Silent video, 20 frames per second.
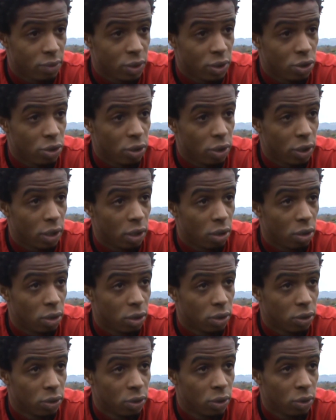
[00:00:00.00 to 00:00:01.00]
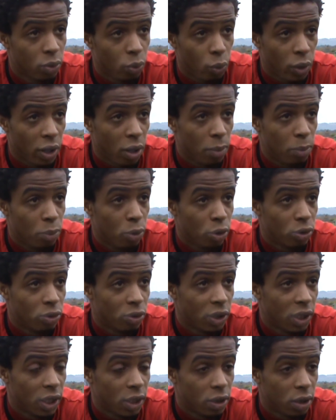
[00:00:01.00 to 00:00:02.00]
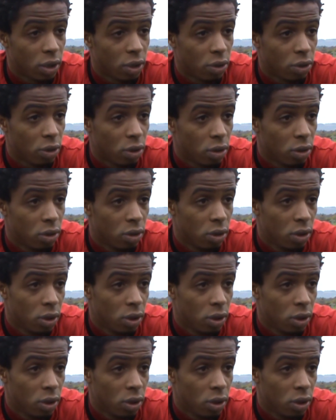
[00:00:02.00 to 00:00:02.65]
We enjoyed a lot. We got more together, you know. Mm.